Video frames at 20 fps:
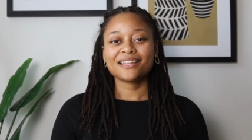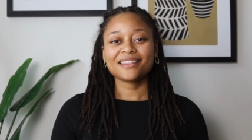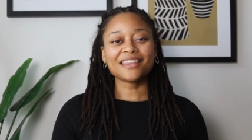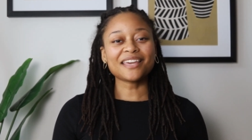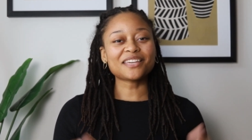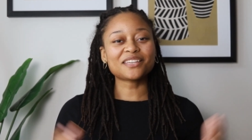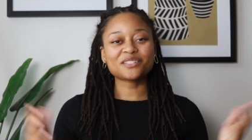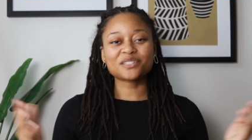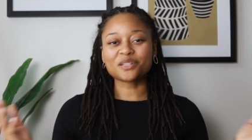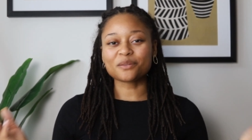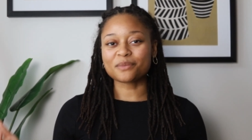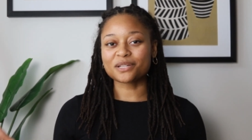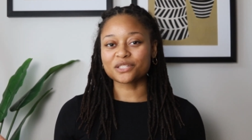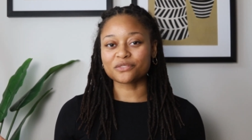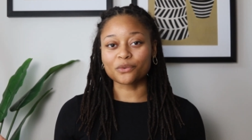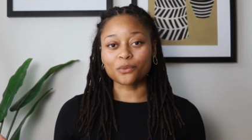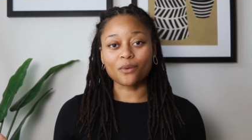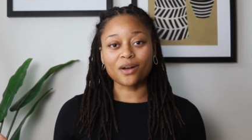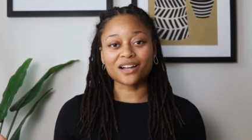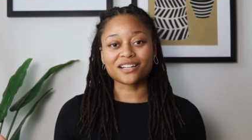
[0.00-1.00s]
Thank you so
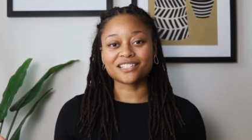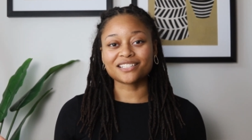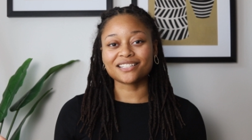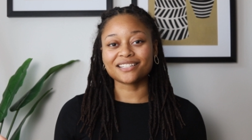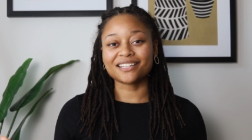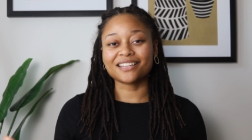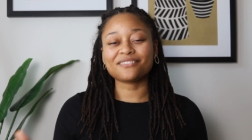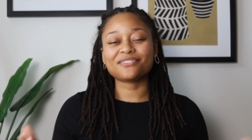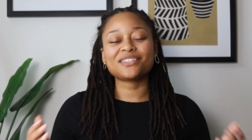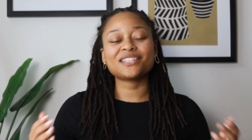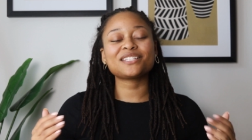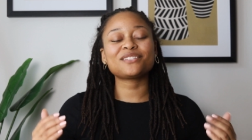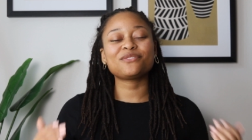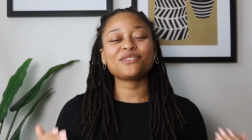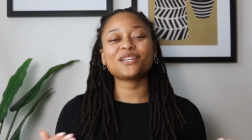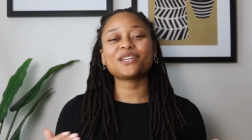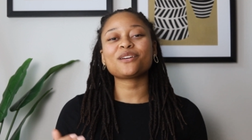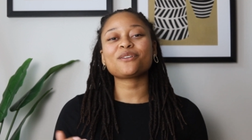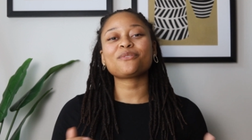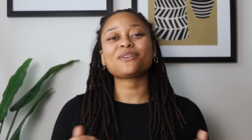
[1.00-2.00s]
much for watching. If this
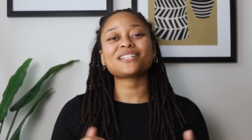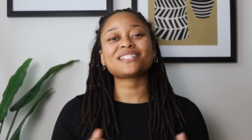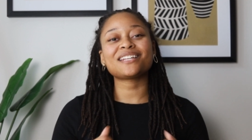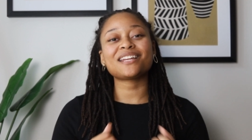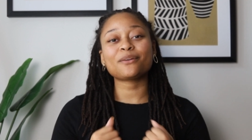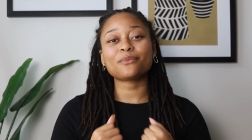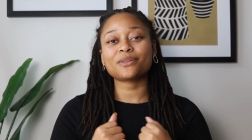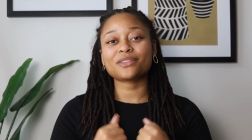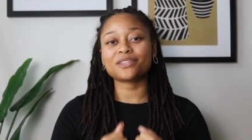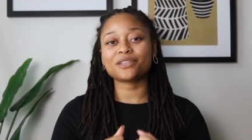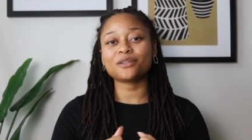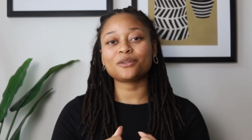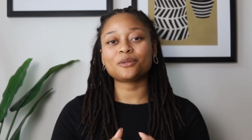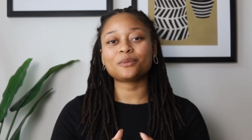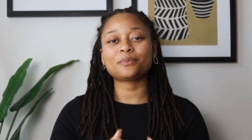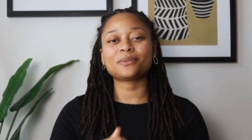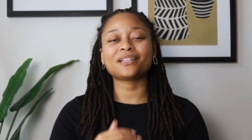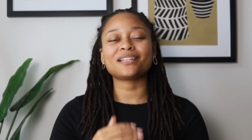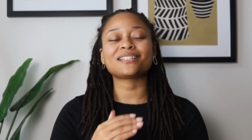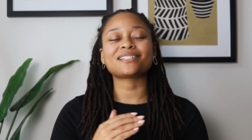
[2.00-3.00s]
video resonated with
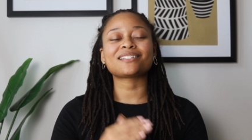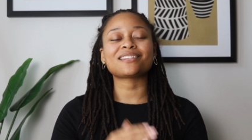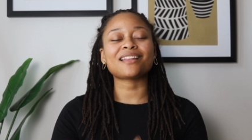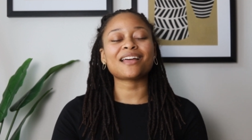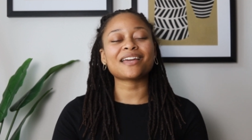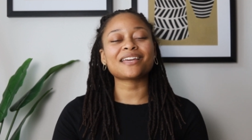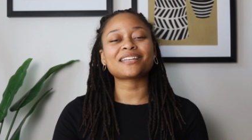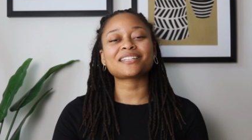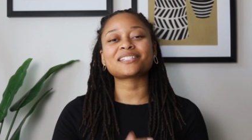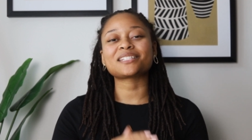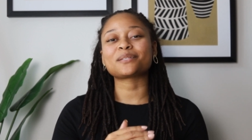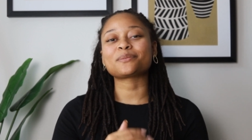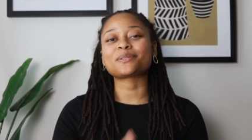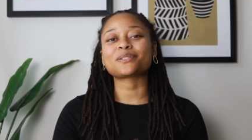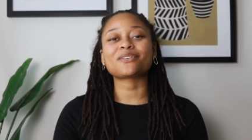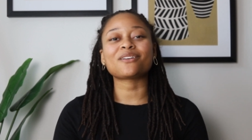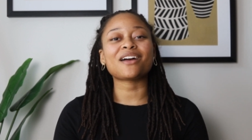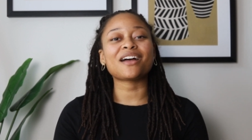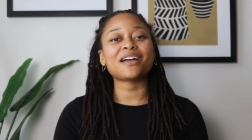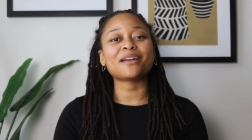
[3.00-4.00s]
you, please like,
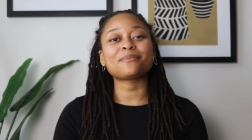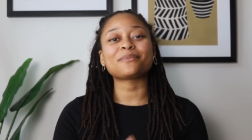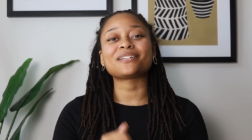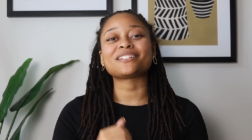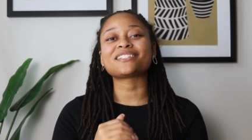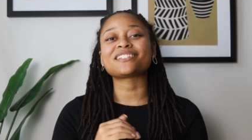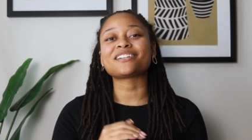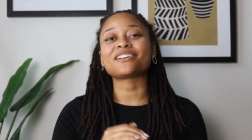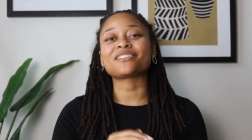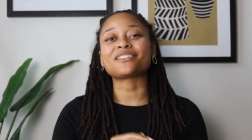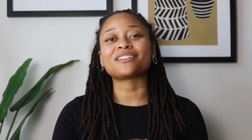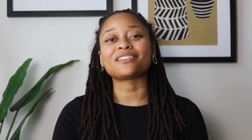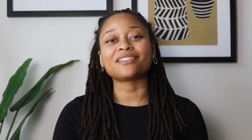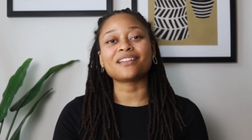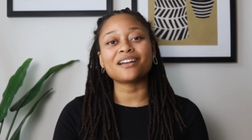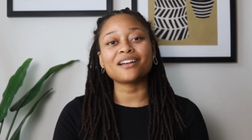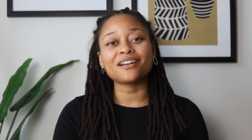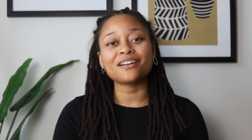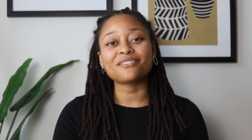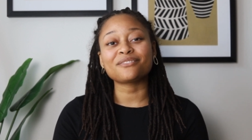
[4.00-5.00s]
subscribe, and share the
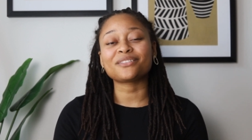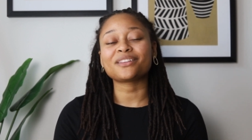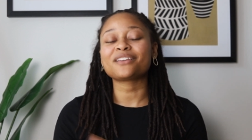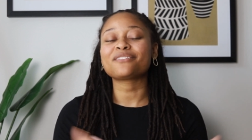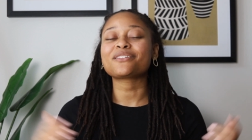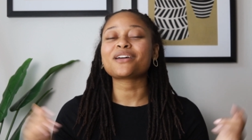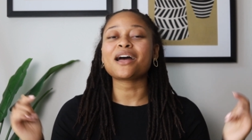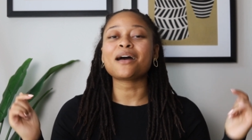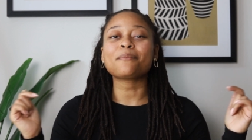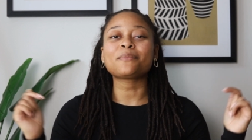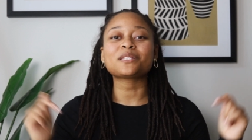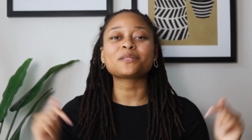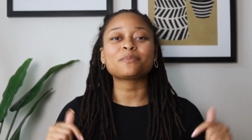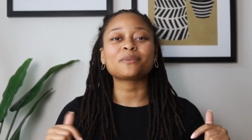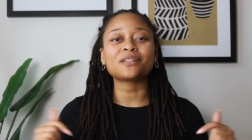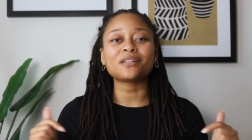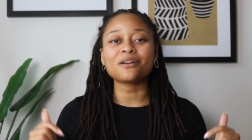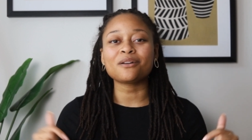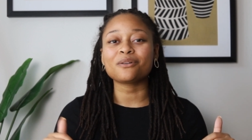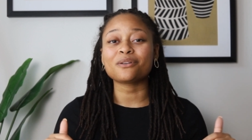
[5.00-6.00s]
love. Leave comments
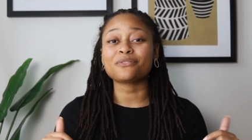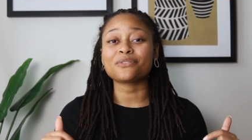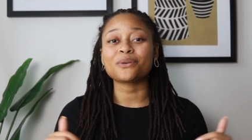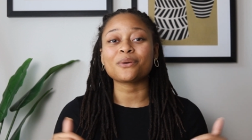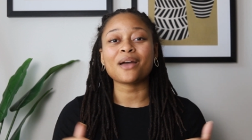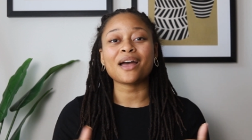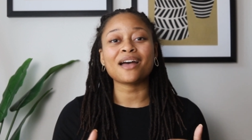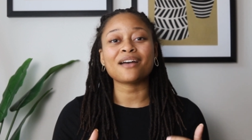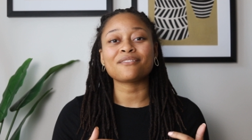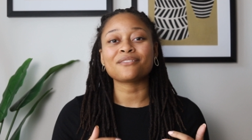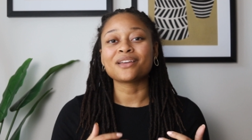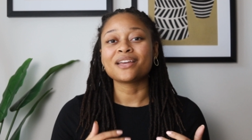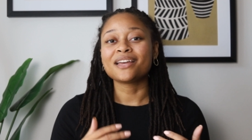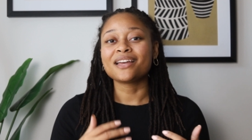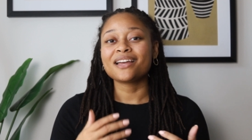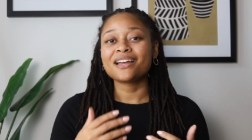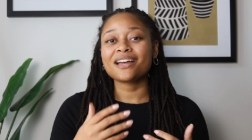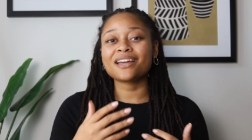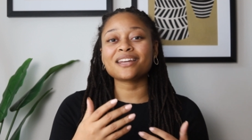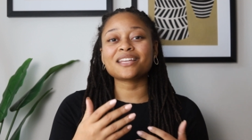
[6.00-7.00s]
below if you have
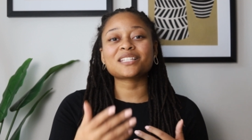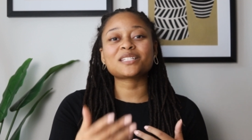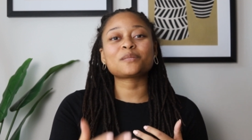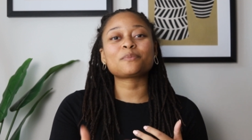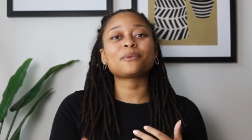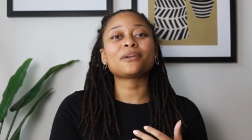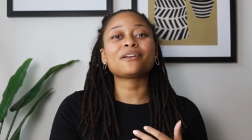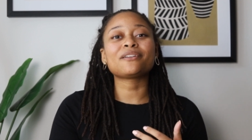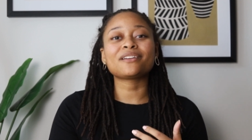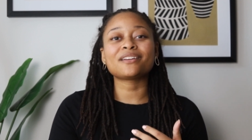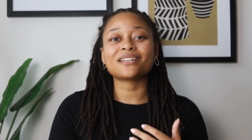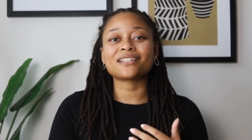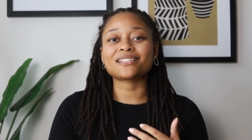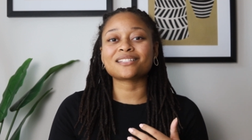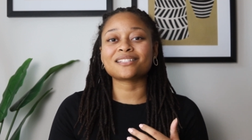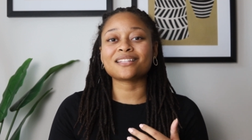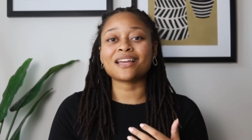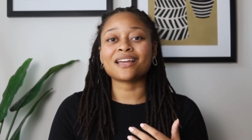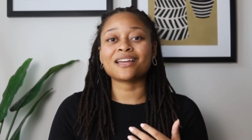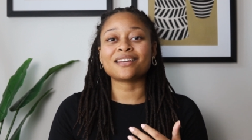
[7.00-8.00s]
an
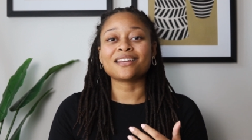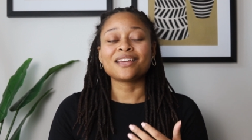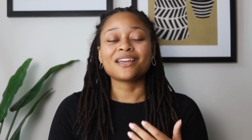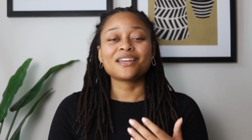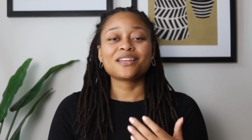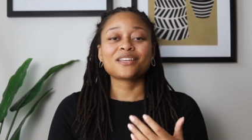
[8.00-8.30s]
experience that